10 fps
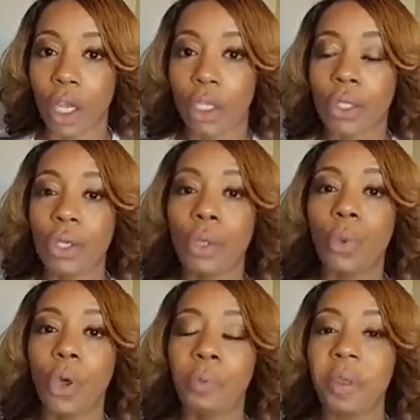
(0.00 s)
So you
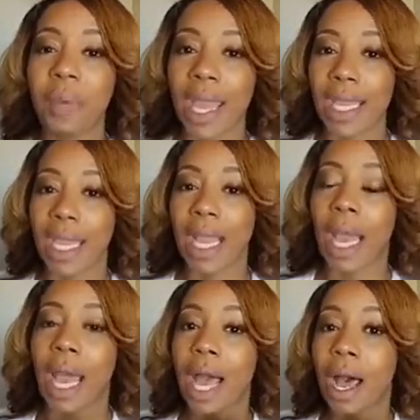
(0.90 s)
will be paying
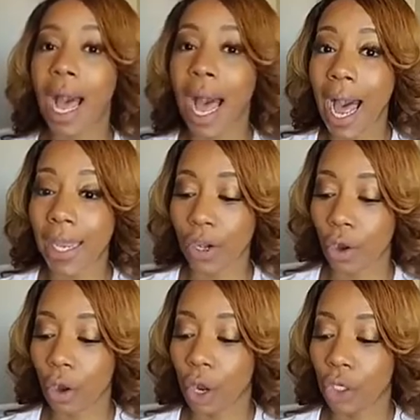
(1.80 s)

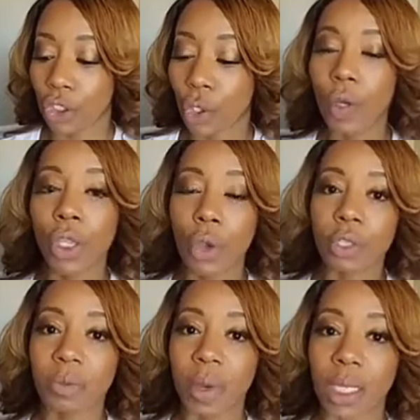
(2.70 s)
higher during those
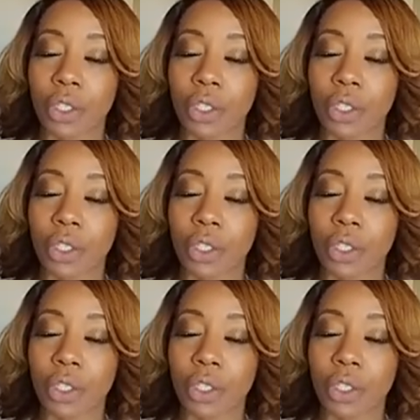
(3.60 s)
months.